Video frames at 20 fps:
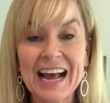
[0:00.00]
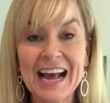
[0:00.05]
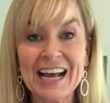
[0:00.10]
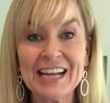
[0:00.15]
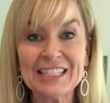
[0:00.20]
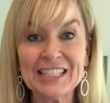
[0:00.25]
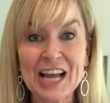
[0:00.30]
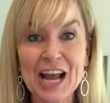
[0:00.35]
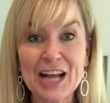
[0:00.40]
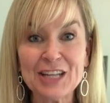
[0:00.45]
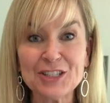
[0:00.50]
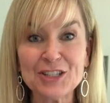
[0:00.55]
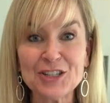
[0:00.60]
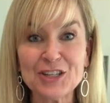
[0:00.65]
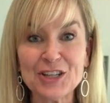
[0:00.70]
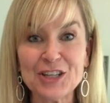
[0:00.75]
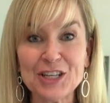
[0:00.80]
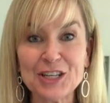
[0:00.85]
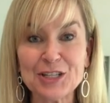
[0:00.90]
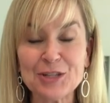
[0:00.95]
Attached
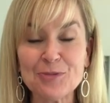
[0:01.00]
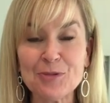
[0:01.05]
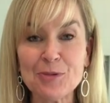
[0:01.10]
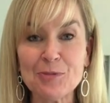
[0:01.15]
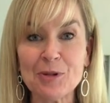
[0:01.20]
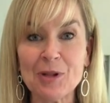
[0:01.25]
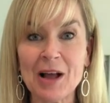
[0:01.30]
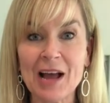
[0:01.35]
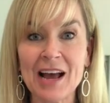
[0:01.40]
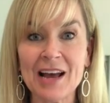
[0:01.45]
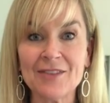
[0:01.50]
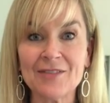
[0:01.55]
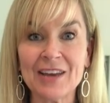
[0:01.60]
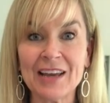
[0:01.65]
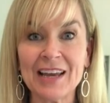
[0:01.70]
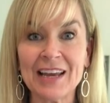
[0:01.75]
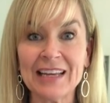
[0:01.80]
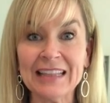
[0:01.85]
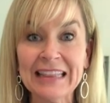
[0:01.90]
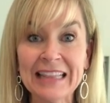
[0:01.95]
to this, we will have
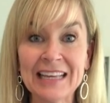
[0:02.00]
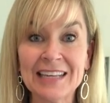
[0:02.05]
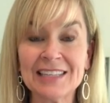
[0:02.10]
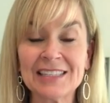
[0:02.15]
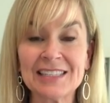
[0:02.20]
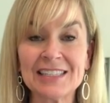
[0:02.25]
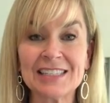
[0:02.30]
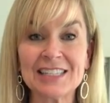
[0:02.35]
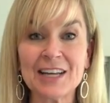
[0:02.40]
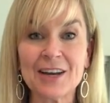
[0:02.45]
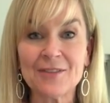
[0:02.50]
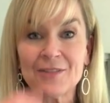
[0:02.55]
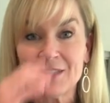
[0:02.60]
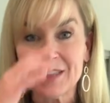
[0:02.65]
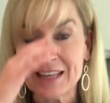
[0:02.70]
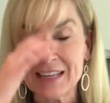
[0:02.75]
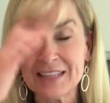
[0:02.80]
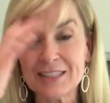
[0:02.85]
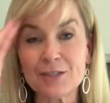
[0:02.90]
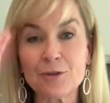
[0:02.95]
a list of
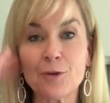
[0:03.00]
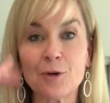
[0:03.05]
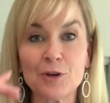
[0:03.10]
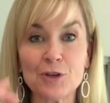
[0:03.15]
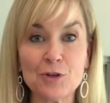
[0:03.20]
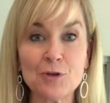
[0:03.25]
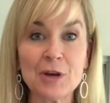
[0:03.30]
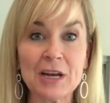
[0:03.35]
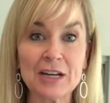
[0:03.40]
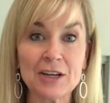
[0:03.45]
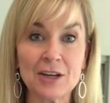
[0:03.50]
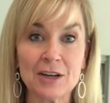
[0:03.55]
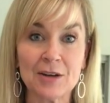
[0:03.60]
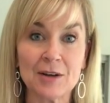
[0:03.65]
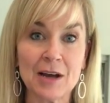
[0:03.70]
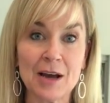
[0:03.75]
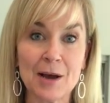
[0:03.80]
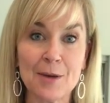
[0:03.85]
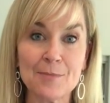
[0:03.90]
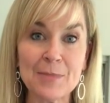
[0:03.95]
things, or you can
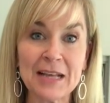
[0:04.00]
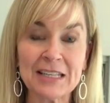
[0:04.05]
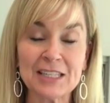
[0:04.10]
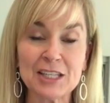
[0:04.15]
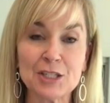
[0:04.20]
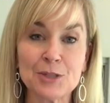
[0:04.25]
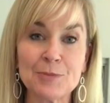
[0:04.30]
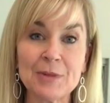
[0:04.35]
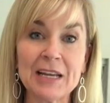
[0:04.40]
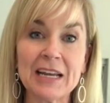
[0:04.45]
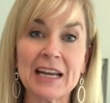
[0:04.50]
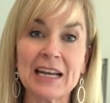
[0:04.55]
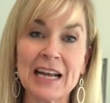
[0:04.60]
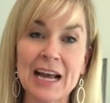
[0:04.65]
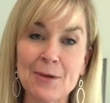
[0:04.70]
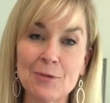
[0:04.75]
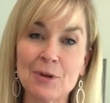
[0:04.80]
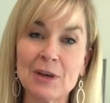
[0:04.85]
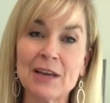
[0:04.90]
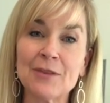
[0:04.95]
message me and
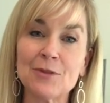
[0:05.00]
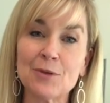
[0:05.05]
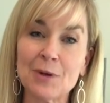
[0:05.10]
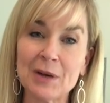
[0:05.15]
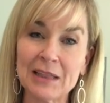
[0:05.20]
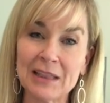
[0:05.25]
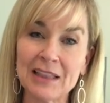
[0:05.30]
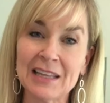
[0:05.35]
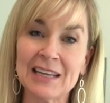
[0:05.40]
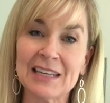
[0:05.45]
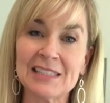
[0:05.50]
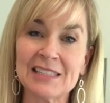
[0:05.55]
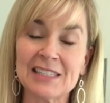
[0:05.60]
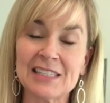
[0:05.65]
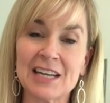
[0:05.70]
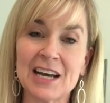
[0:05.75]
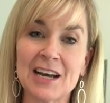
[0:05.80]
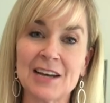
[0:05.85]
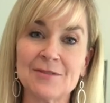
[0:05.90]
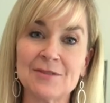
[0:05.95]
I will give you a
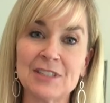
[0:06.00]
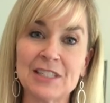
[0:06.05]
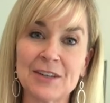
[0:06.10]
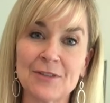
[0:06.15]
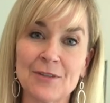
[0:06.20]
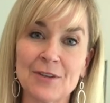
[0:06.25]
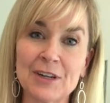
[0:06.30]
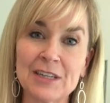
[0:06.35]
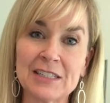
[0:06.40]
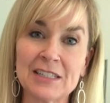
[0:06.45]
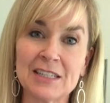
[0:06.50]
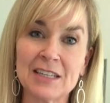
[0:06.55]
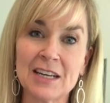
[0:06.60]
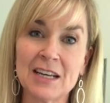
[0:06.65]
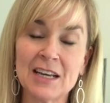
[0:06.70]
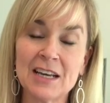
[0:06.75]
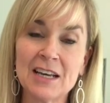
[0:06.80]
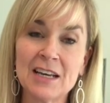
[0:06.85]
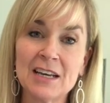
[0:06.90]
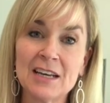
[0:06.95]
list of different
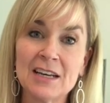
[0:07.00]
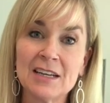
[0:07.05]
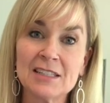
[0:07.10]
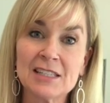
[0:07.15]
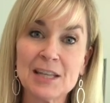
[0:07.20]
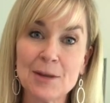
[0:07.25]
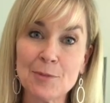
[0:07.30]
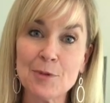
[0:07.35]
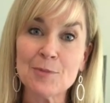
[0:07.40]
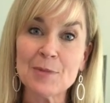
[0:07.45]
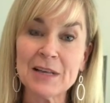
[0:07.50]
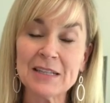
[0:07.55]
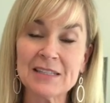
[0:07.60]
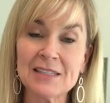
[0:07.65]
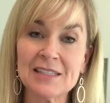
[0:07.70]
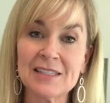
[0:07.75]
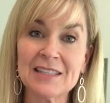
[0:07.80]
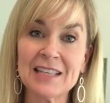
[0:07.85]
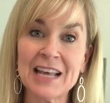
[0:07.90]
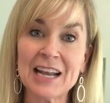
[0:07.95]

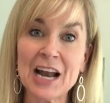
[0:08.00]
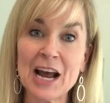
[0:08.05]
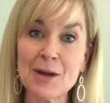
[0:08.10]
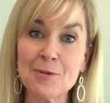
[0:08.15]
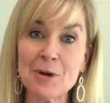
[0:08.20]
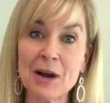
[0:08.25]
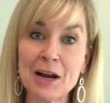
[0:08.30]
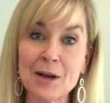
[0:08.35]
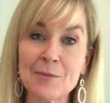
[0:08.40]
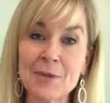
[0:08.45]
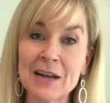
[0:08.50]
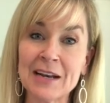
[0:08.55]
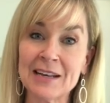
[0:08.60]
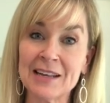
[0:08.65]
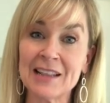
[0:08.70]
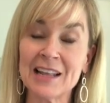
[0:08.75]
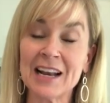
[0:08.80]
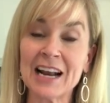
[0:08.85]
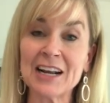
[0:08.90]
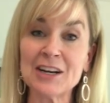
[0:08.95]
supplements that I recommend
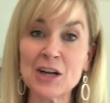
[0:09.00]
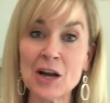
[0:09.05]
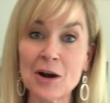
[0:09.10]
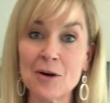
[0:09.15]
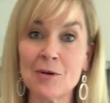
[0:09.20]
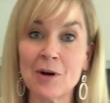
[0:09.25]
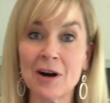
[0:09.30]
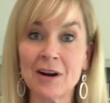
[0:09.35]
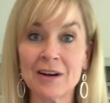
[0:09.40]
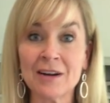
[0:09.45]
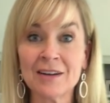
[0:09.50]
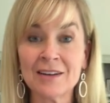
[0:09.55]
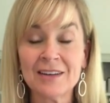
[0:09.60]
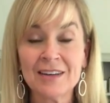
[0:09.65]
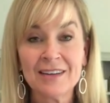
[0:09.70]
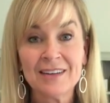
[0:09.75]
that I know are,